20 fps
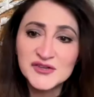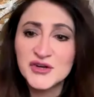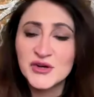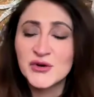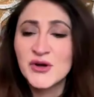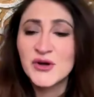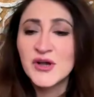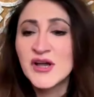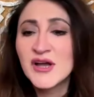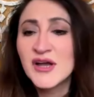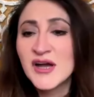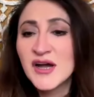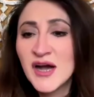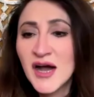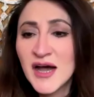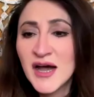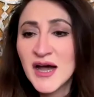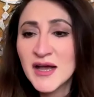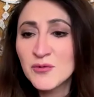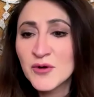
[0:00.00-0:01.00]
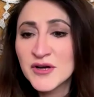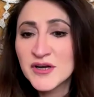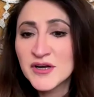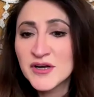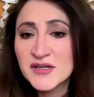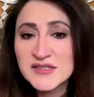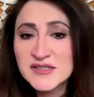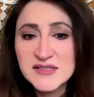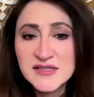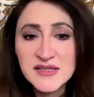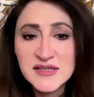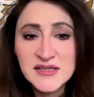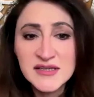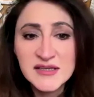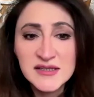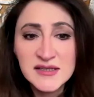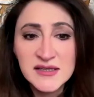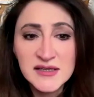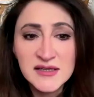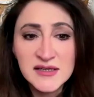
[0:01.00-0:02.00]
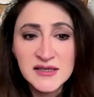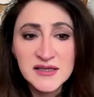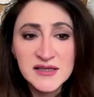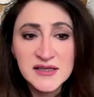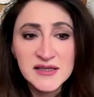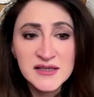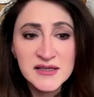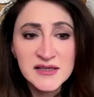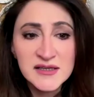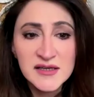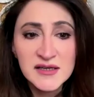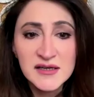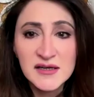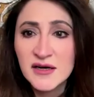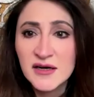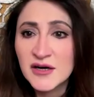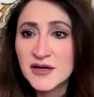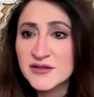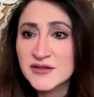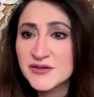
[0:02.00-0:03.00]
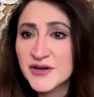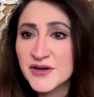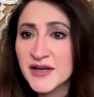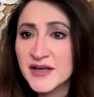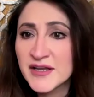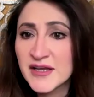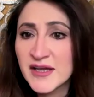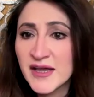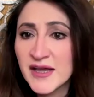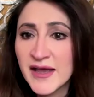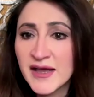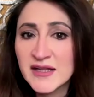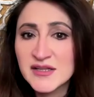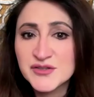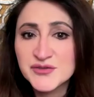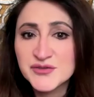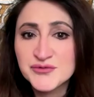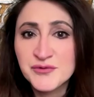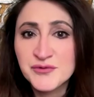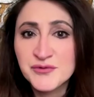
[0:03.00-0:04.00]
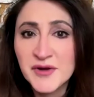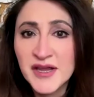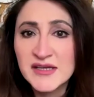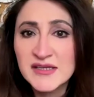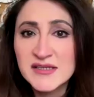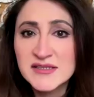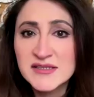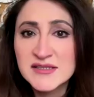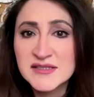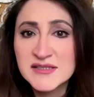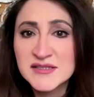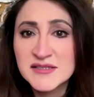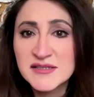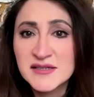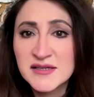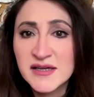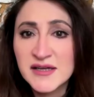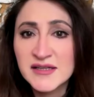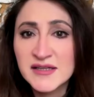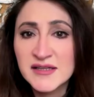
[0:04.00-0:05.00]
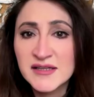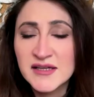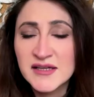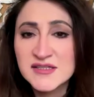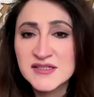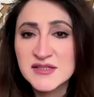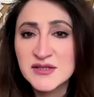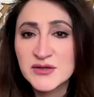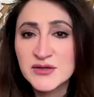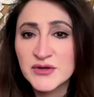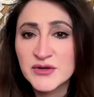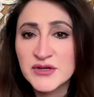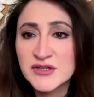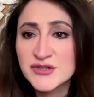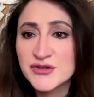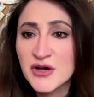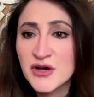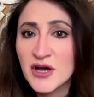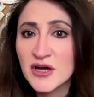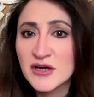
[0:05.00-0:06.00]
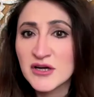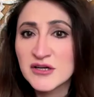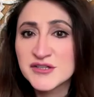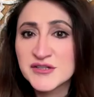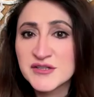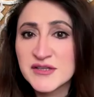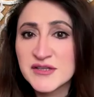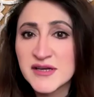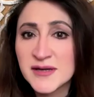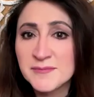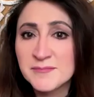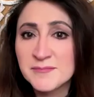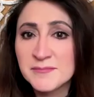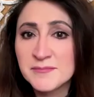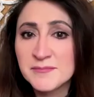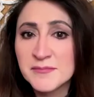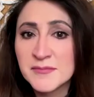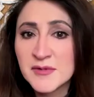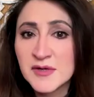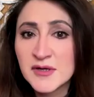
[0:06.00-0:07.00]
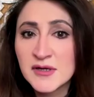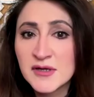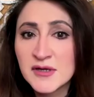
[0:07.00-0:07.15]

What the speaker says: So I want to see, are there any hands raised? And let's go and talk to them.